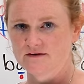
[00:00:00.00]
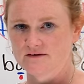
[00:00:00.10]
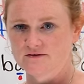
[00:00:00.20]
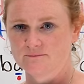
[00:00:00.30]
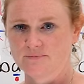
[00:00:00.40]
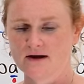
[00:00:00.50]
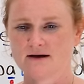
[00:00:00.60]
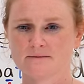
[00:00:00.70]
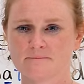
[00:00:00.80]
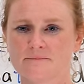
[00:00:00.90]
this.
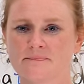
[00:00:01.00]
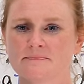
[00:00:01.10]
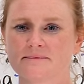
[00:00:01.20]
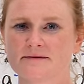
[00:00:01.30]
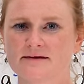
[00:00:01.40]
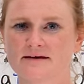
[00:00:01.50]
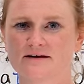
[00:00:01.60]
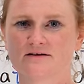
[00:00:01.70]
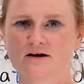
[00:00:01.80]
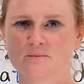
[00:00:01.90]
But
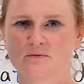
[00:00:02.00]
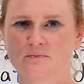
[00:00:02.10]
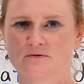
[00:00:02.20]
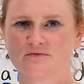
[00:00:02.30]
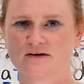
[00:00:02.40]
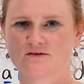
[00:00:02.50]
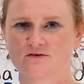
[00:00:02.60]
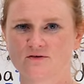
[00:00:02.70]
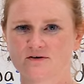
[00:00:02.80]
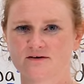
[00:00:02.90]
it'll help you perfect
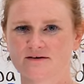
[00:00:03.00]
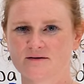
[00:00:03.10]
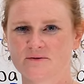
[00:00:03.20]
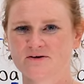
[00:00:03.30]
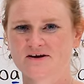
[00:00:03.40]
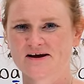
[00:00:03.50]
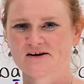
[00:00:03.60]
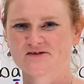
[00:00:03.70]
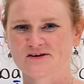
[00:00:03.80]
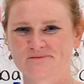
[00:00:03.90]
your American
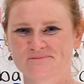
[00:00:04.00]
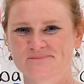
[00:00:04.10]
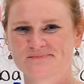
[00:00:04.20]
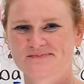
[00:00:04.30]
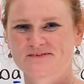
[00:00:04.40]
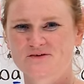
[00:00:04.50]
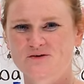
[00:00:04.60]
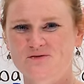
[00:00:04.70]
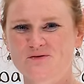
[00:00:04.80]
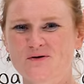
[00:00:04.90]
accent.
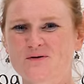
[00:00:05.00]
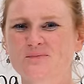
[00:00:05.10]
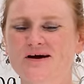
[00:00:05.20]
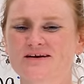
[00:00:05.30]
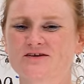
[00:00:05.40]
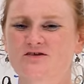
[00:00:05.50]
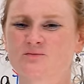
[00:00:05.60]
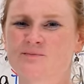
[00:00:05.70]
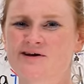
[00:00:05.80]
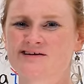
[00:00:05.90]
So if you want to practice
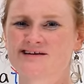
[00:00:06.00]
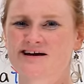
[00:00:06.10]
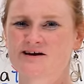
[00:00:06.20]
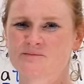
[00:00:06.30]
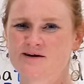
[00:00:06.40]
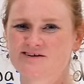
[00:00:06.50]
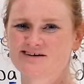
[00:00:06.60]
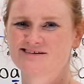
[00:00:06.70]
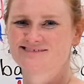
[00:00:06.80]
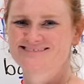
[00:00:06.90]
speaking like an
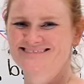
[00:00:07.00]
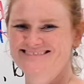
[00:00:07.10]
American,